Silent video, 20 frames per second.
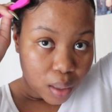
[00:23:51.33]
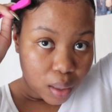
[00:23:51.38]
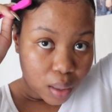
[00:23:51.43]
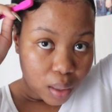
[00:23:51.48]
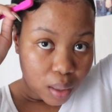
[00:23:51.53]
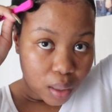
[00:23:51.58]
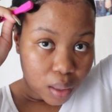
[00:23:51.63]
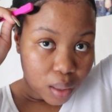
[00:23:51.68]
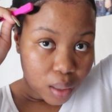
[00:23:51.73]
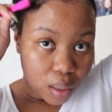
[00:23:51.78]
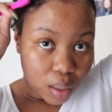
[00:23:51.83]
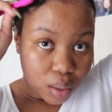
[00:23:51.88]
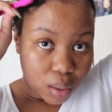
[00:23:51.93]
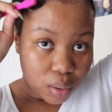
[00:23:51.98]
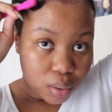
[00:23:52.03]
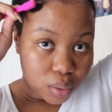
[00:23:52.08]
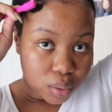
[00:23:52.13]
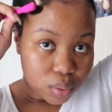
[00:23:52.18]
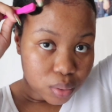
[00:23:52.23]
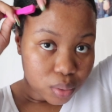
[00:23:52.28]

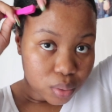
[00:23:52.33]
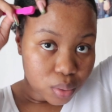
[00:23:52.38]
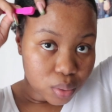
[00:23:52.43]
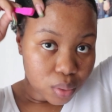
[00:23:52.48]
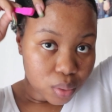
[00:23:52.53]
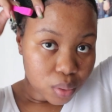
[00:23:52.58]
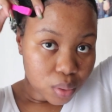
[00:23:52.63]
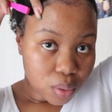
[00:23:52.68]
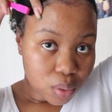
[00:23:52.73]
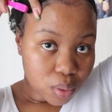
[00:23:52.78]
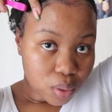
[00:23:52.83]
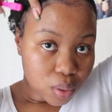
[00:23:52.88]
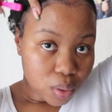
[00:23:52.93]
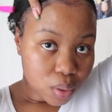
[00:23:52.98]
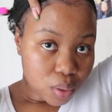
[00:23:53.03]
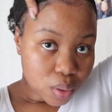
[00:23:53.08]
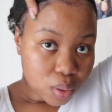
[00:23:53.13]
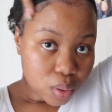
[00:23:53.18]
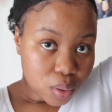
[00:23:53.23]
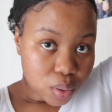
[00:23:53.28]
heading
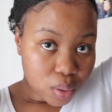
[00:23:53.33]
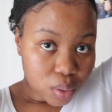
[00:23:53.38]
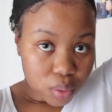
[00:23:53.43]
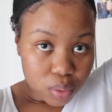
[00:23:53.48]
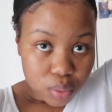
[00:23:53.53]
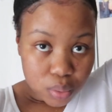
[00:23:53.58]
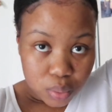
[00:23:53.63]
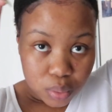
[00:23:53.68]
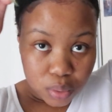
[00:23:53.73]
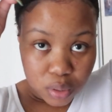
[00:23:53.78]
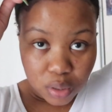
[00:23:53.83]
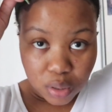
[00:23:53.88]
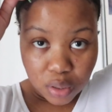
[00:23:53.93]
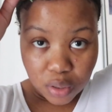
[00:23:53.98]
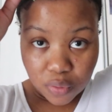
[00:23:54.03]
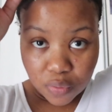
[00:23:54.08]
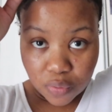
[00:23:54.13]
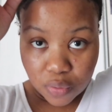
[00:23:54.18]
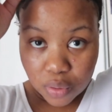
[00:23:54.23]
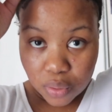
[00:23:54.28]
to a
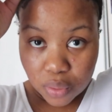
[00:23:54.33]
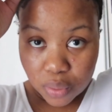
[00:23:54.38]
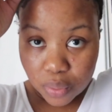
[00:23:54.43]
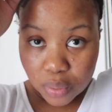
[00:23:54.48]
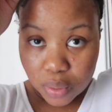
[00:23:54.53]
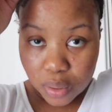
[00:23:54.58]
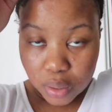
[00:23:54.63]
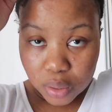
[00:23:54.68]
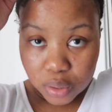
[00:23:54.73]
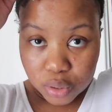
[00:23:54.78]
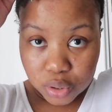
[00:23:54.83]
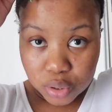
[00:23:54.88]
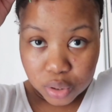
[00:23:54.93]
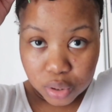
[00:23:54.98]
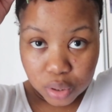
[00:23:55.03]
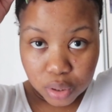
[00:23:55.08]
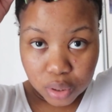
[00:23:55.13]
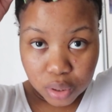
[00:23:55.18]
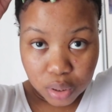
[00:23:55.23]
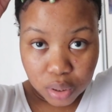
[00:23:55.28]
different
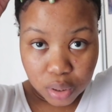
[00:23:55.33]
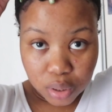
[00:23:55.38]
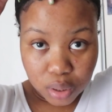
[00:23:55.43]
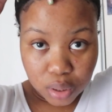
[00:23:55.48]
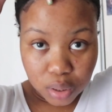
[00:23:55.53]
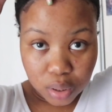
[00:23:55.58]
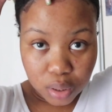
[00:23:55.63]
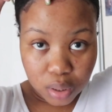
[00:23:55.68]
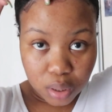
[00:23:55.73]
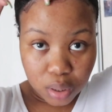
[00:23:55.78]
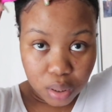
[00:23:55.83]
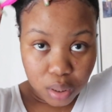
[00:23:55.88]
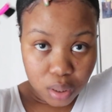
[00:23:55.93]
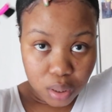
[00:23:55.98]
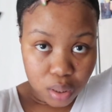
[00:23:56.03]
location.